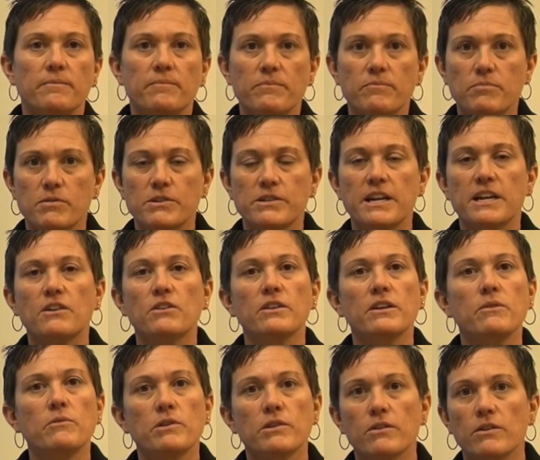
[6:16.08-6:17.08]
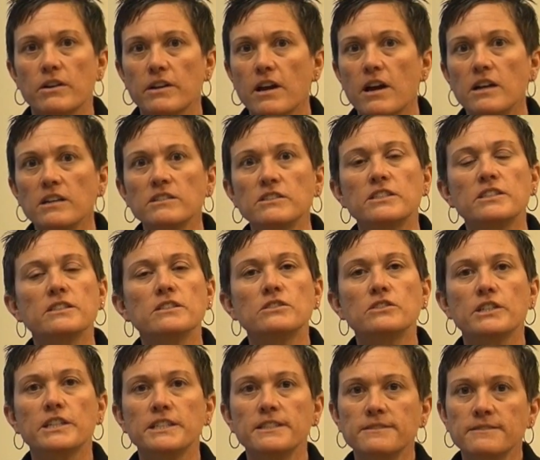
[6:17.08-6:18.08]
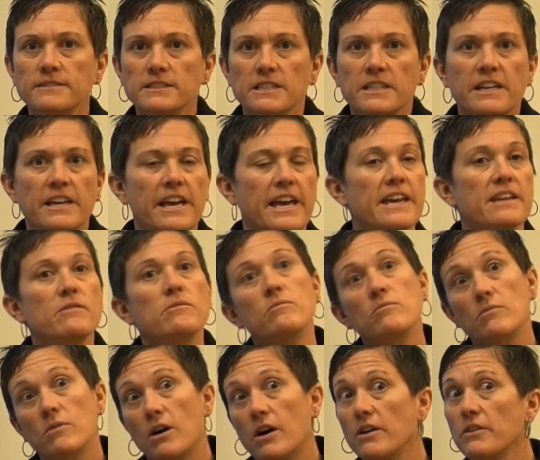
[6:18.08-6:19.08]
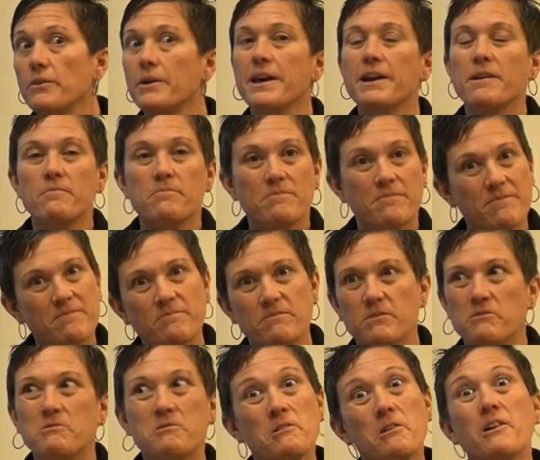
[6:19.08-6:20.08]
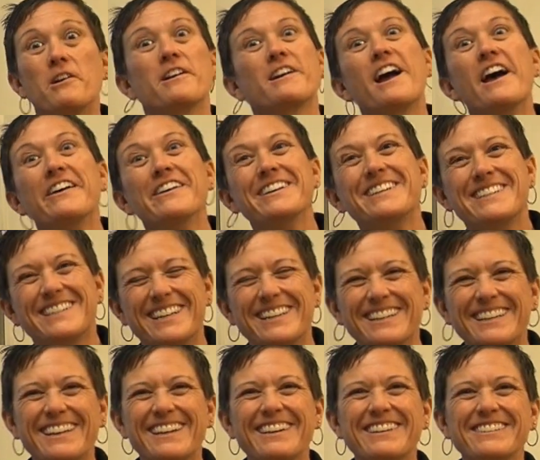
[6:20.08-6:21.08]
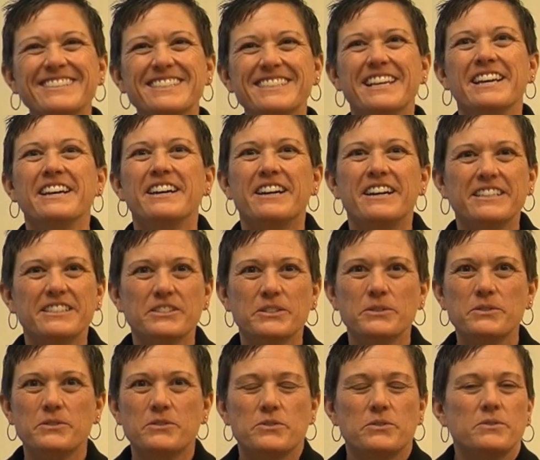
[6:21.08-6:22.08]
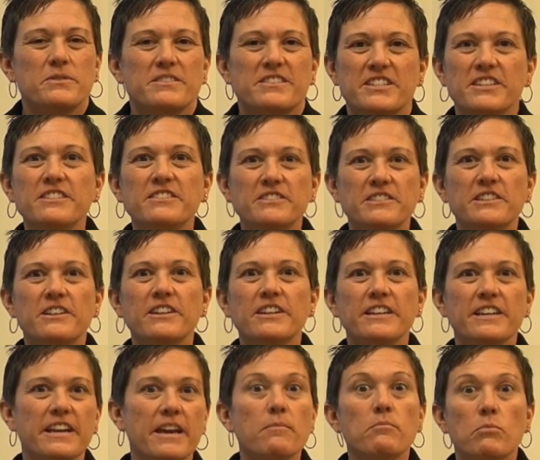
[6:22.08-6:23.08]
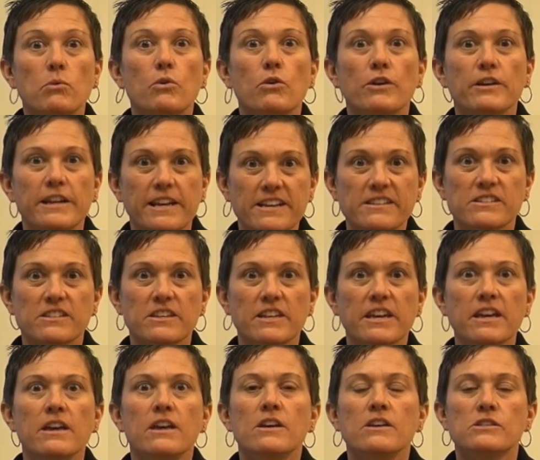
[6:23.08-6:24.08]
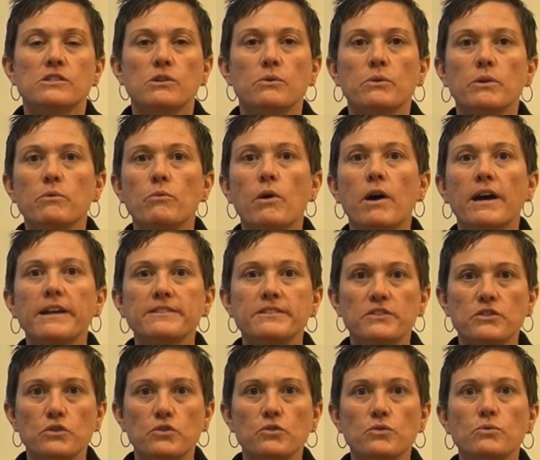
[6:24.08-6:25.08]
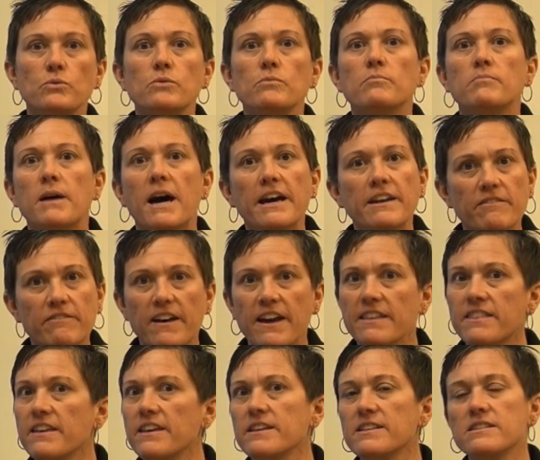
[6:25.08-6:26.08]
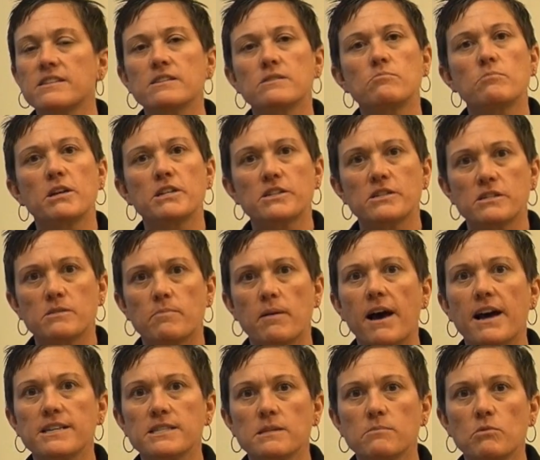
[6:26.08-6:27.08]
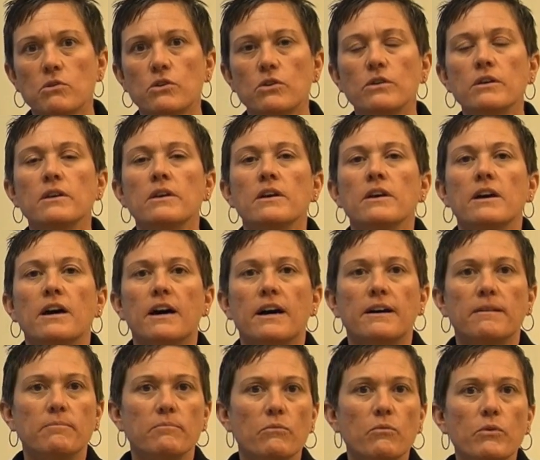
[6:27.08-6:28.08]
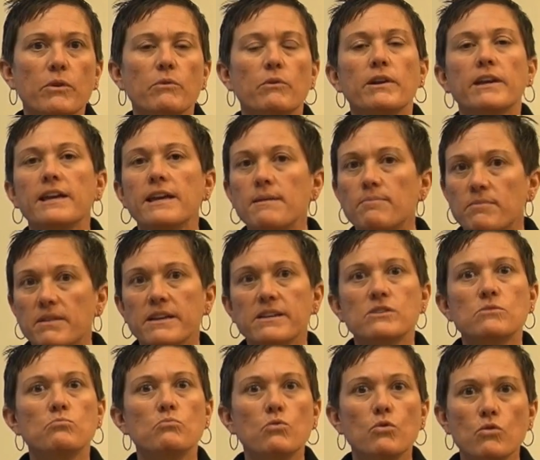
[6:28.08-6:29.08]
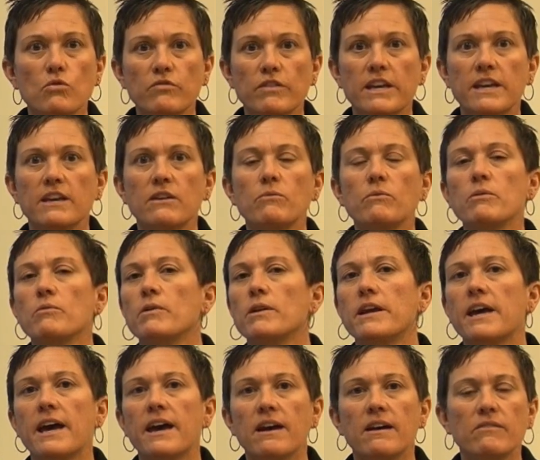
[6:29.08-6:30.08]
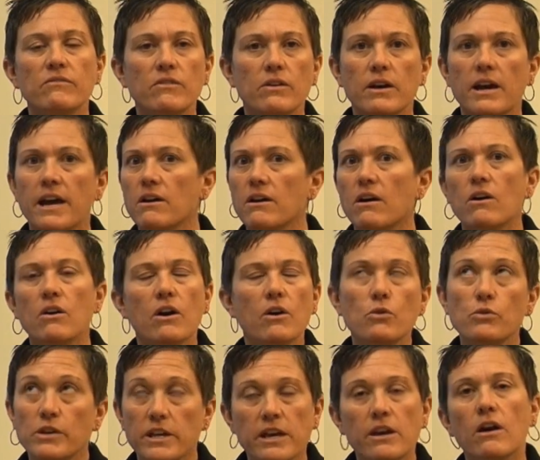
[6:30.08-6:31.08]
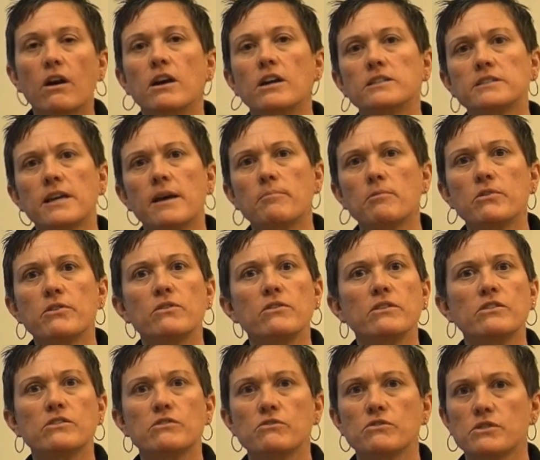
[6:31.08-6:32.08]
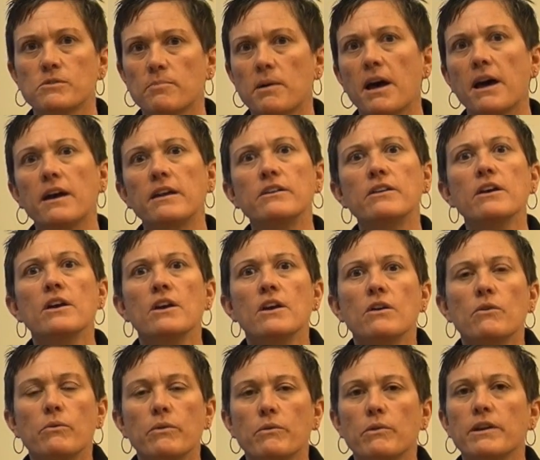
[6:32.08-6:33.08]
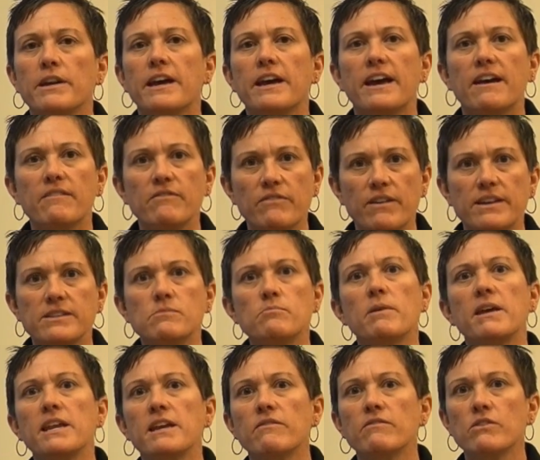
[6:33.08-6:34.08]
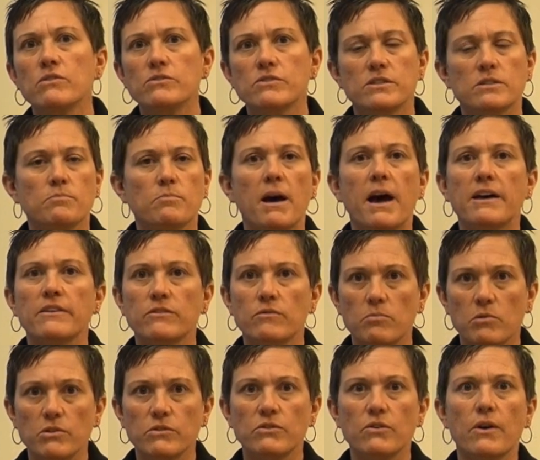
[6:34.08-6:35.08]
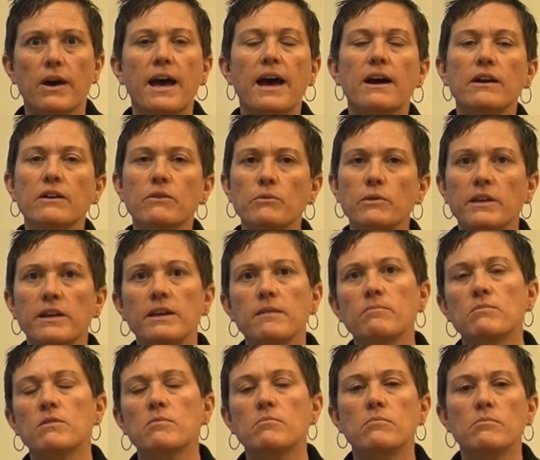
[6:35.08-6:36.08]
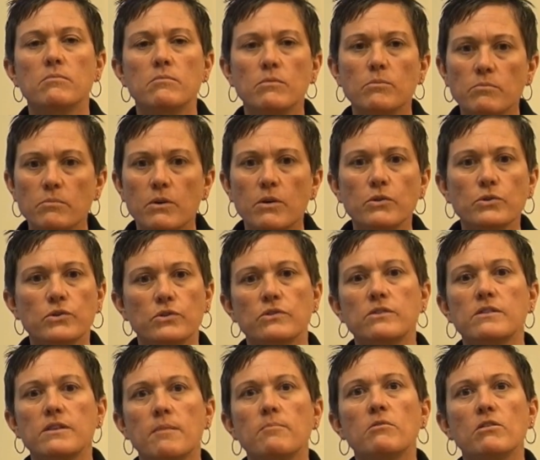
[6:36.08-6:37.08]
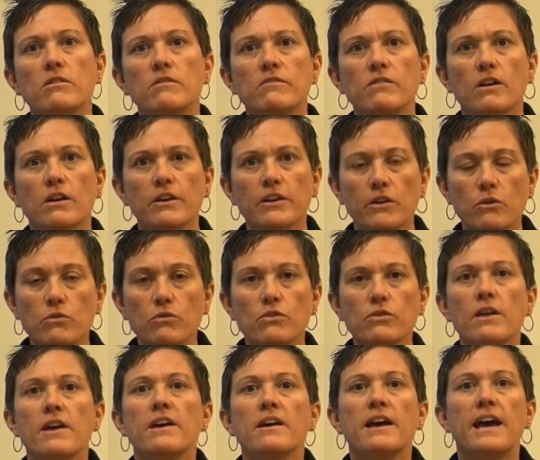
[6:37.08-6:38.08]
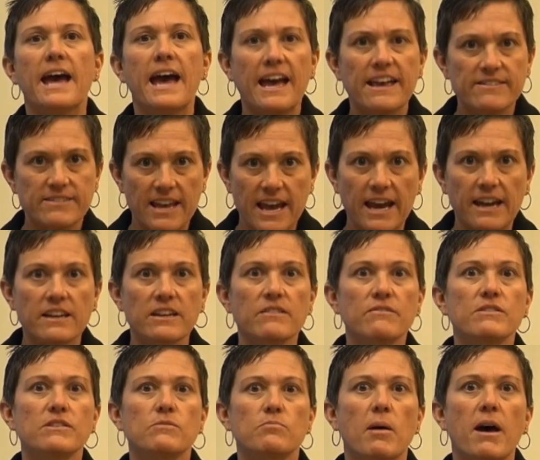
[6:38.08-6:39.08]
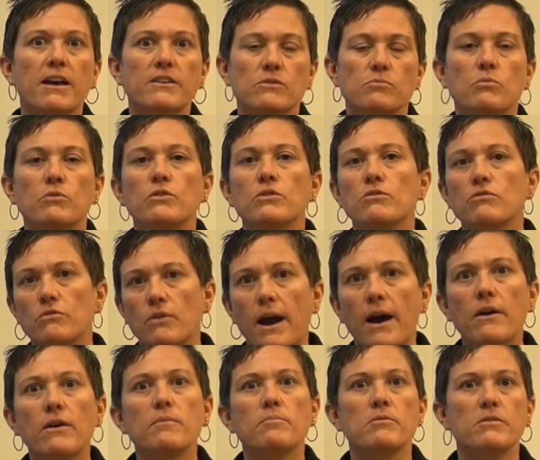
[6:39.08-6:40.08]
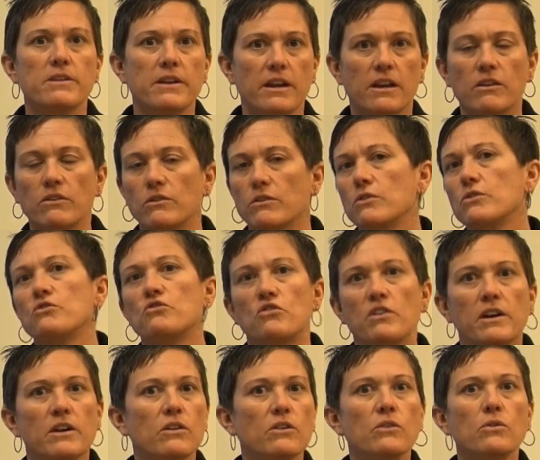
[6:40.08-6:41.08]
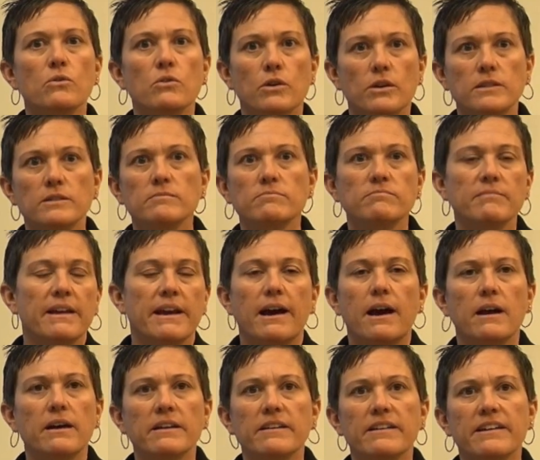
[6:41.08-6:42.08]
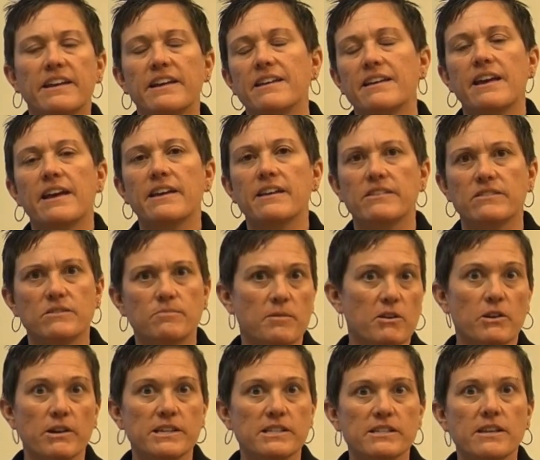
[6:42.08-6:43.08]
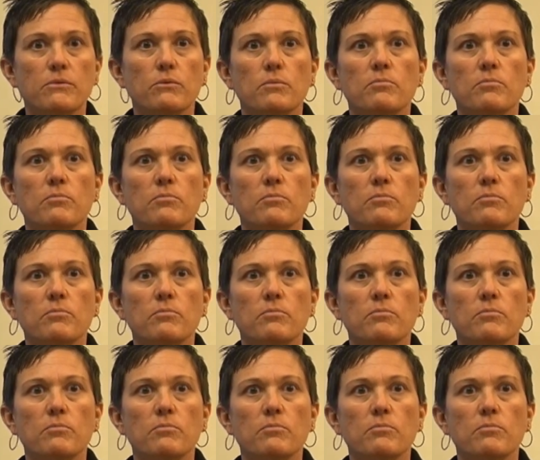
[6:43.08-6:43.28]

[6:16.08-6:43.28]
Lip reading: particularly with our young children and all the way up through our college years, children are going to get bored easily. So we want to modify things as much as possible. We want to keep things moving. We want to have OTRs, opportunities to respond. We want to have as many of those as possible. So how can we keep the most number of our youth as active as possible throughout a particular drill or experience that we're